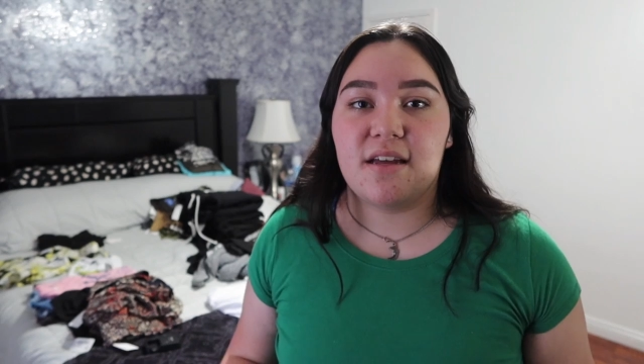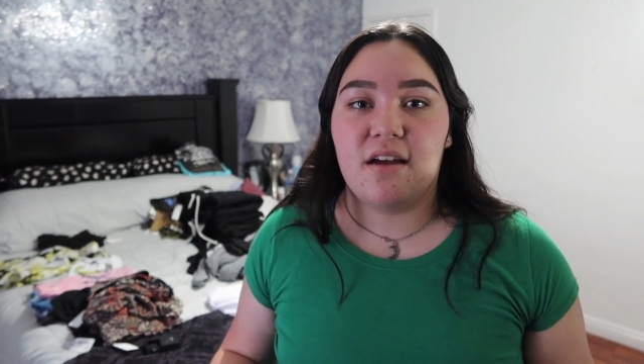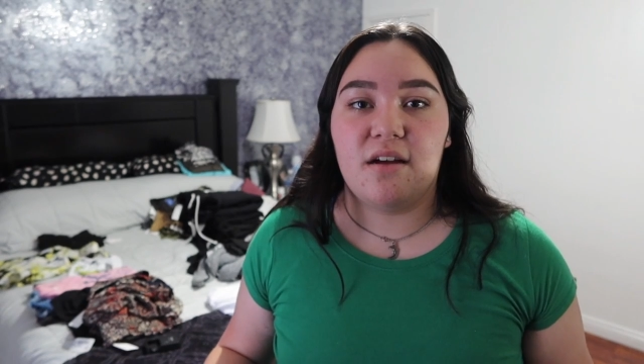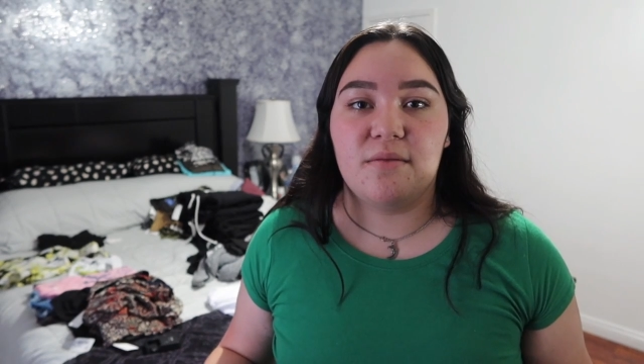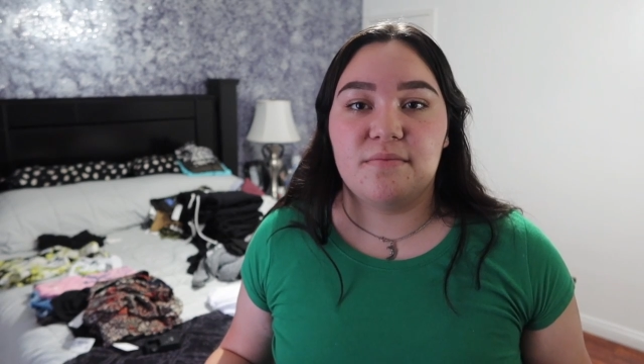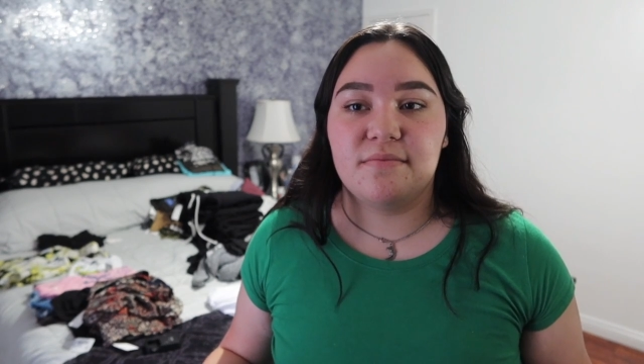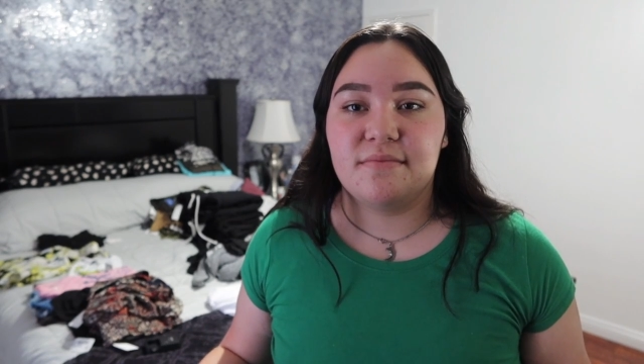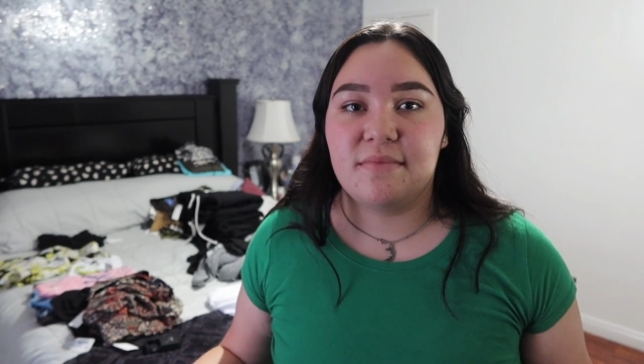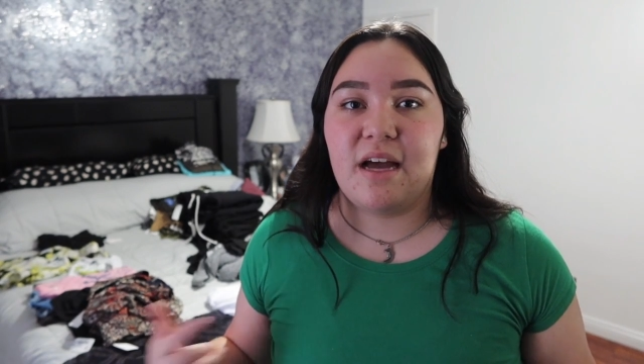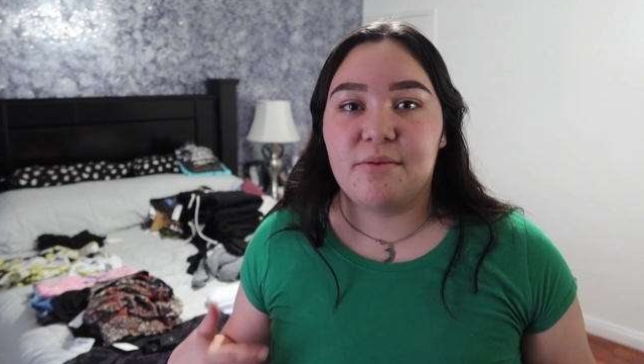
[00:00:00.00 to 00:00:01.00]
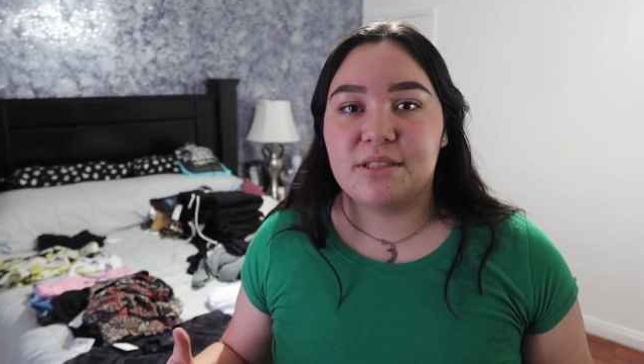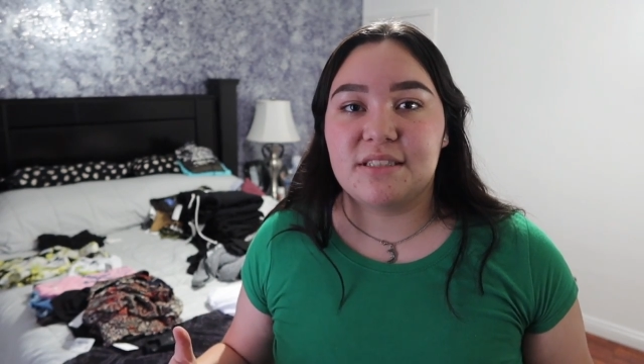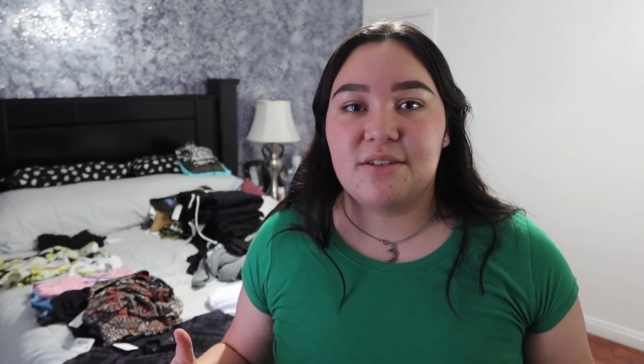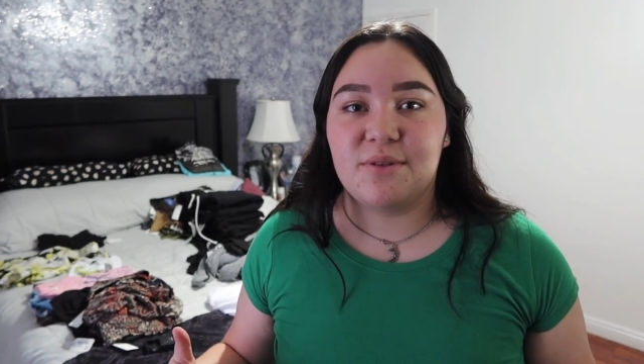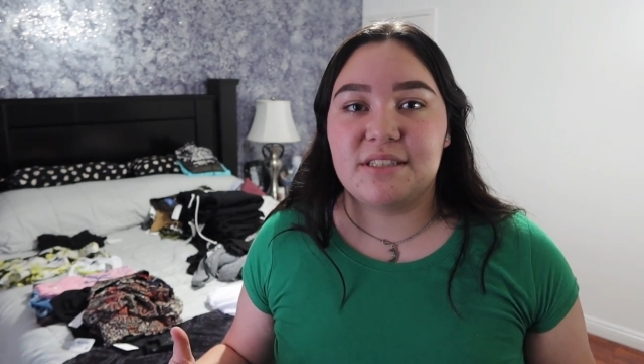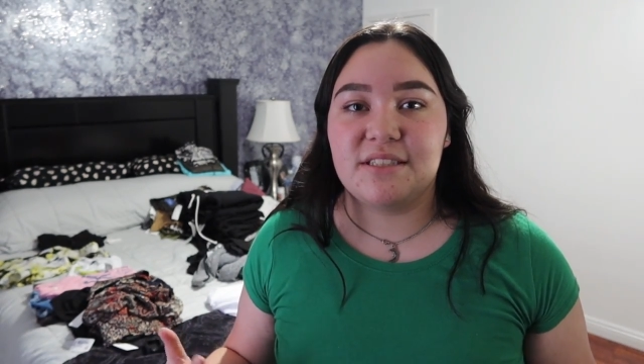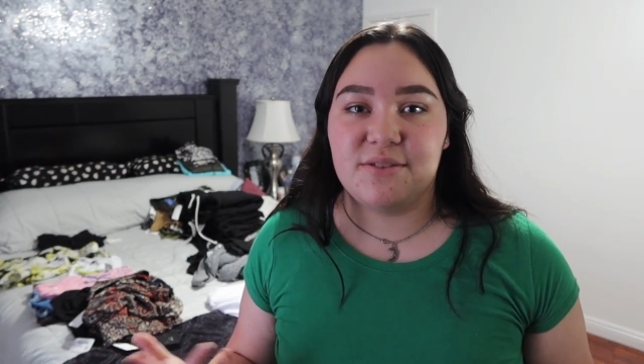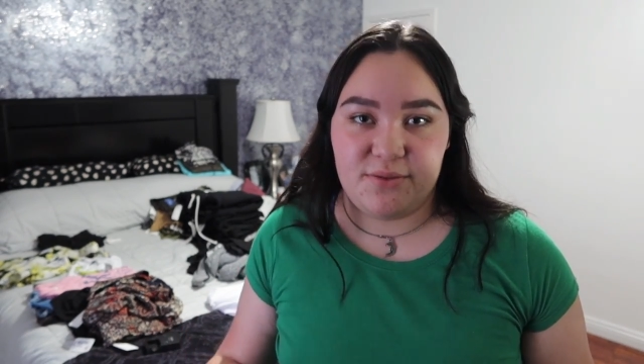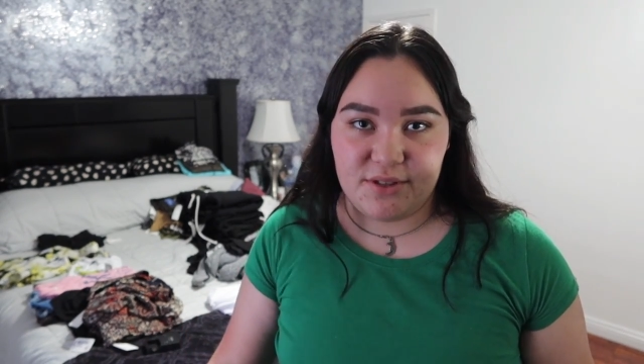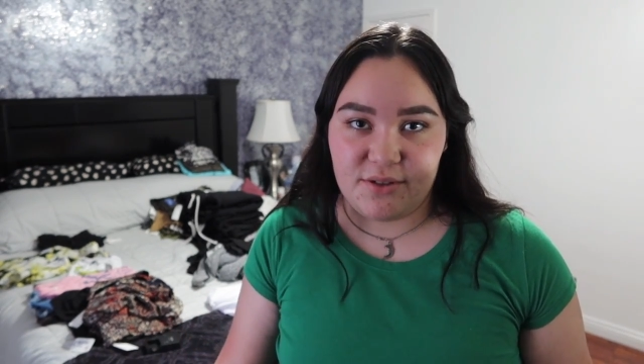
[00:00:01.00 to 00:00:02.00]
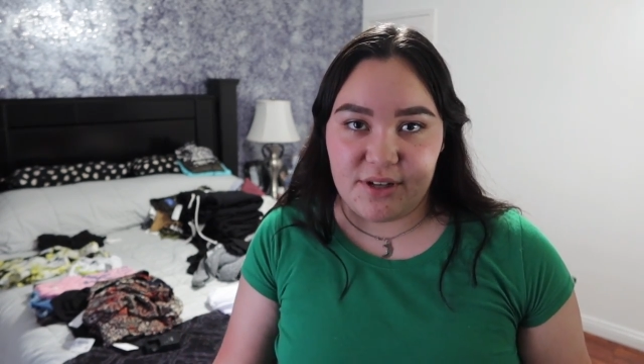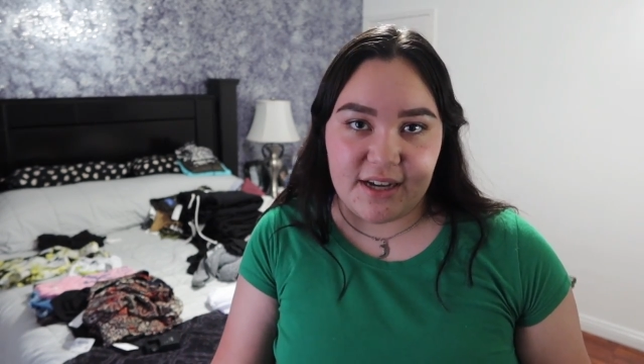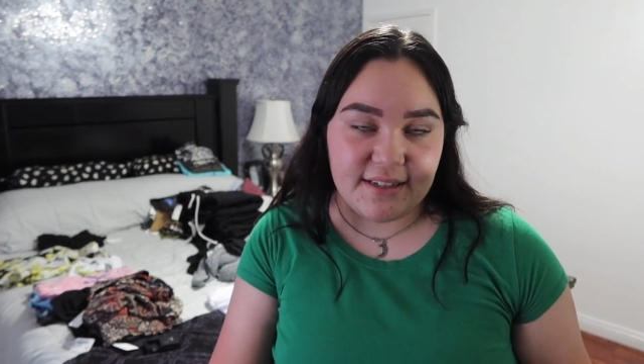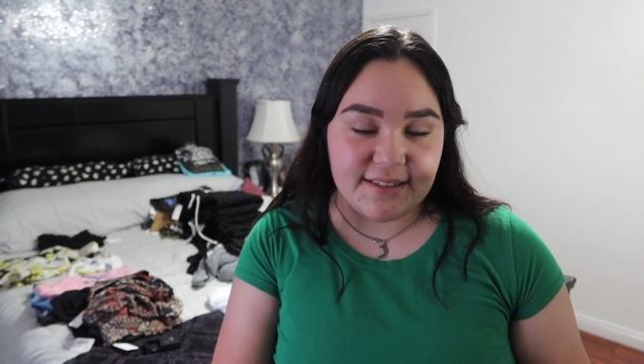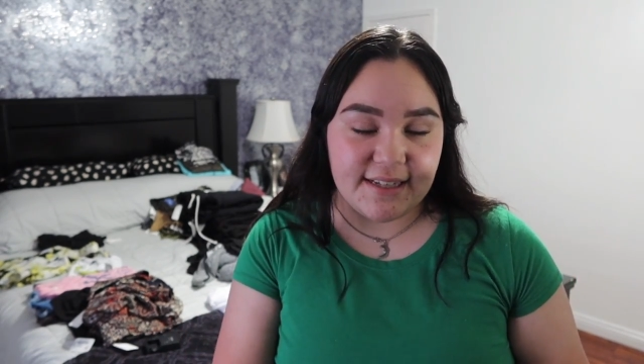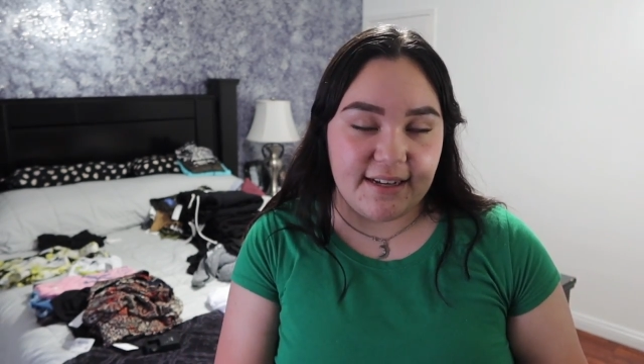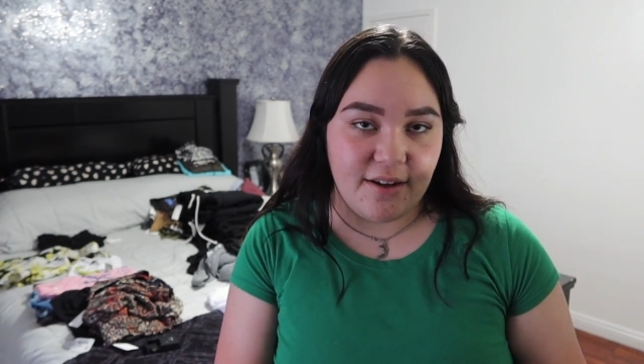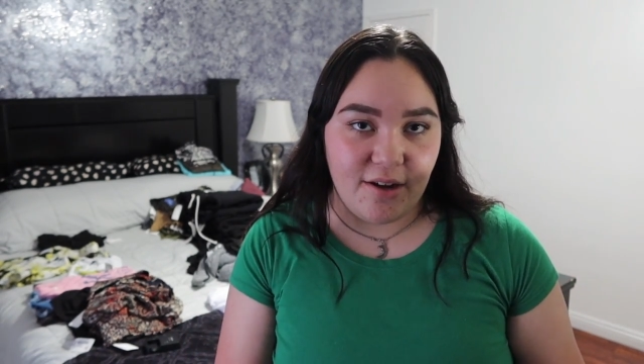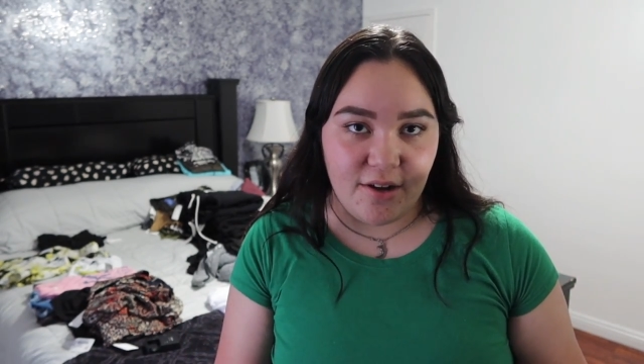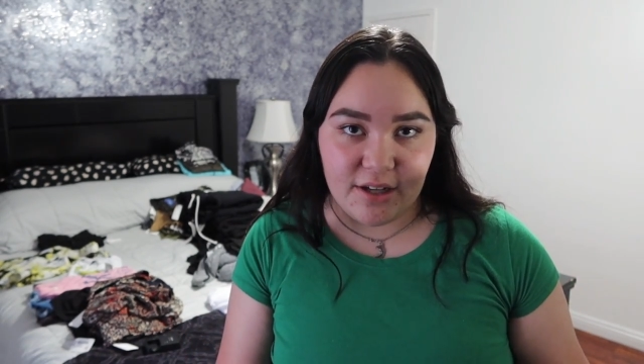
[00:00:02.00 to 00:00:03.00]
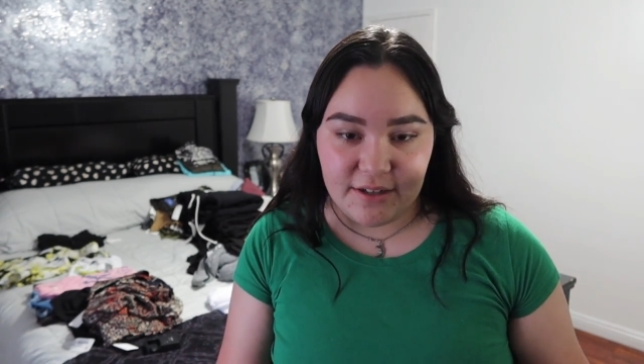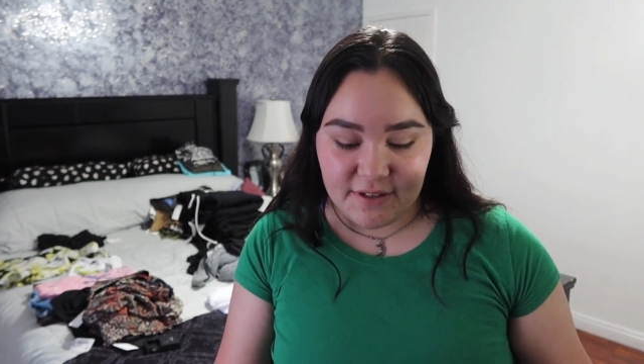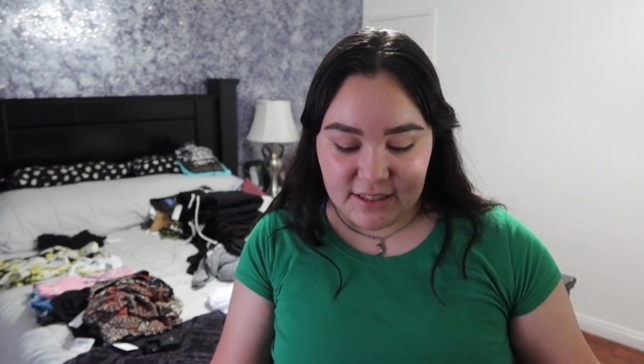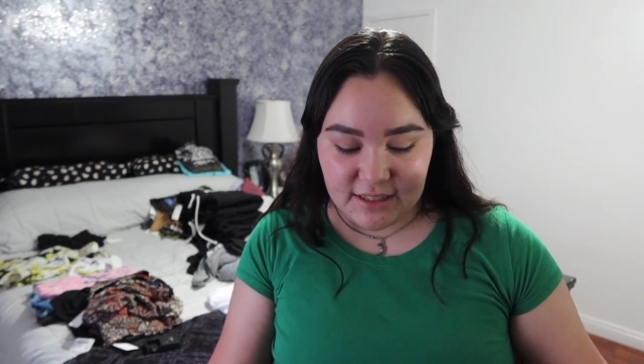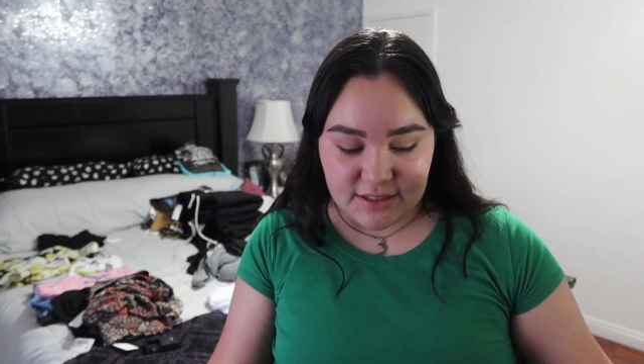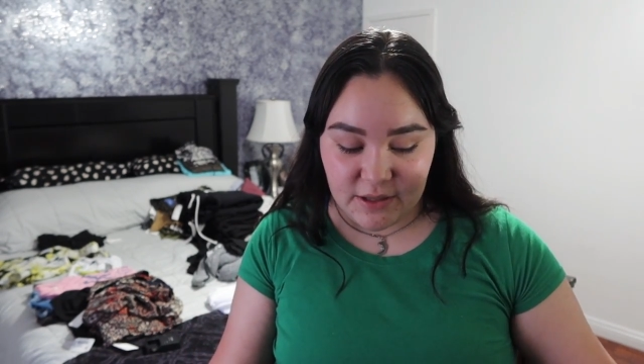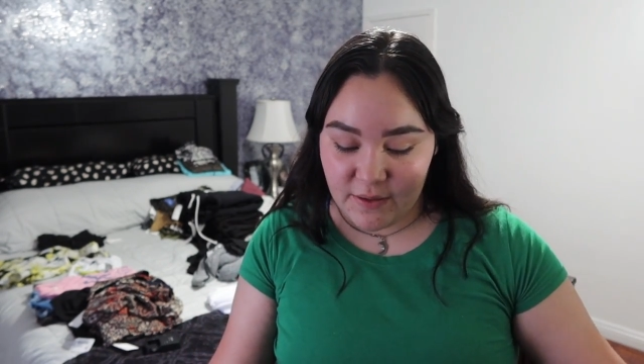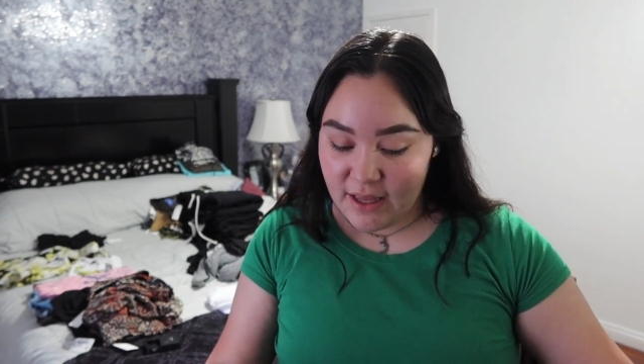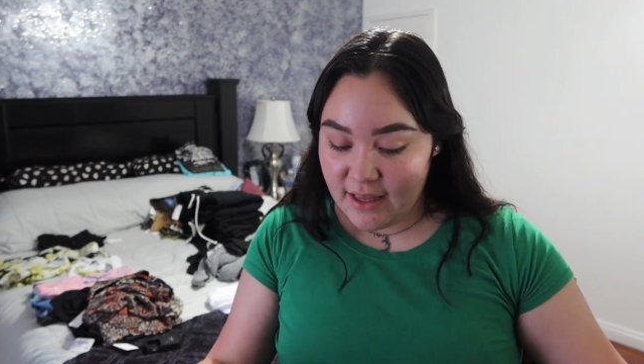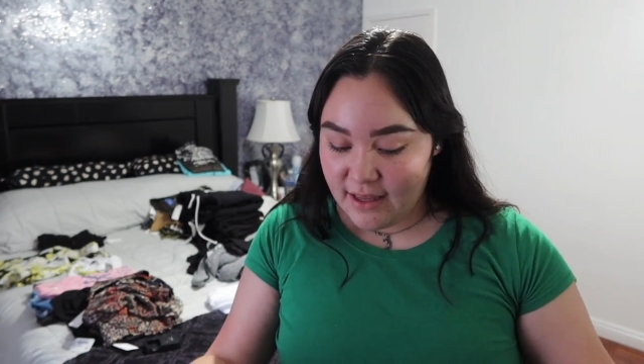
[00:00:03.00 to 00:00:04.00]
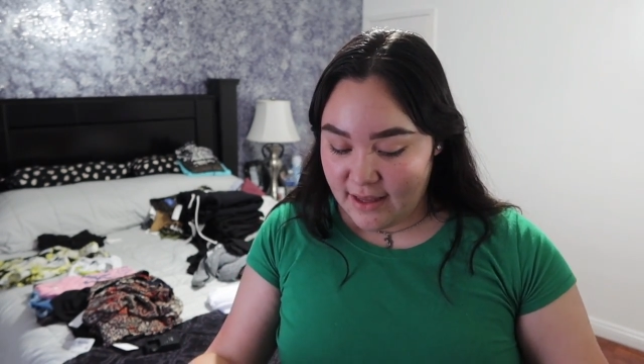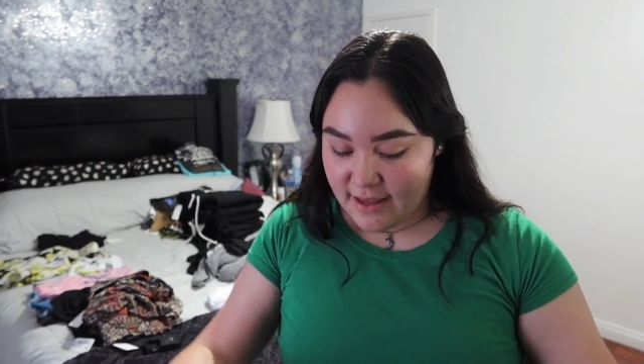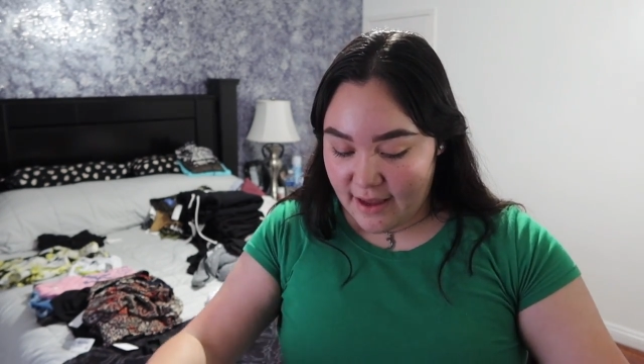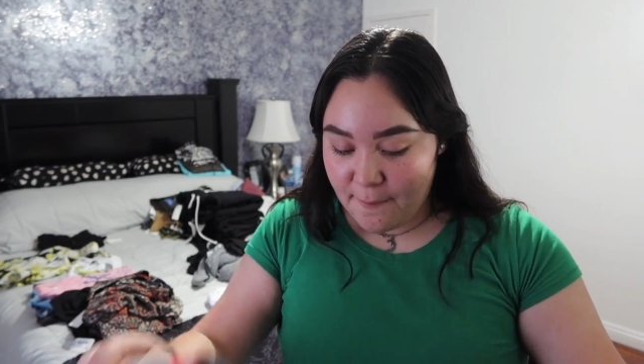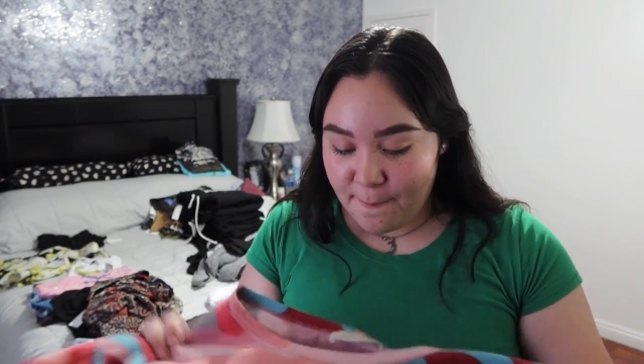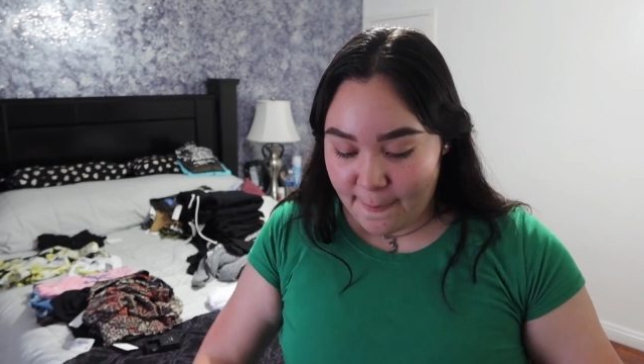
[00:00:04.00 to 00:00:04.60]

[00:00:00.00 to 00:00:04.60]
I was going to show you guys in the haul and everything, so yeah.